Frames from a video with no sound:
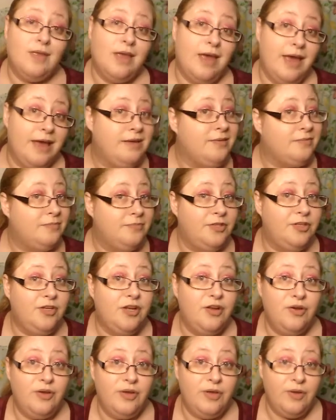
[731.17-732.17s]
Yeah. You
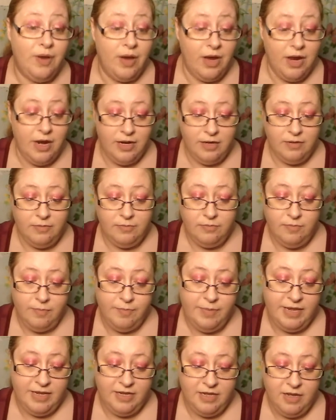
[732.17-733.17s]
know who you are,
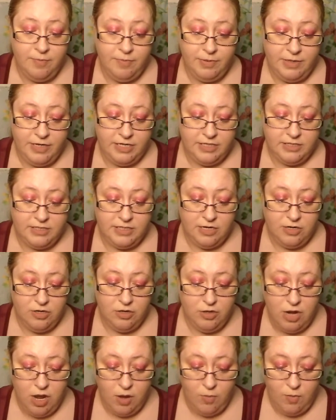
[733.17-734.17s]
big companies that
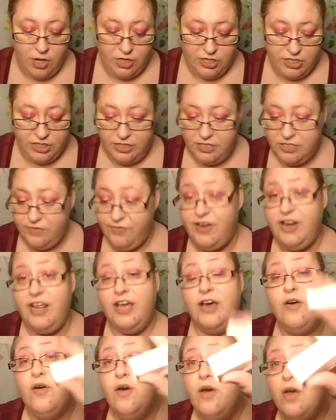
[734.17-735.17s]
are not watching this
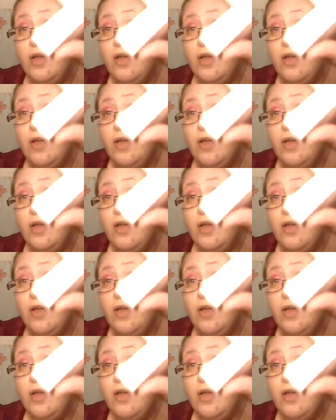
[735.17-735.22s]
video.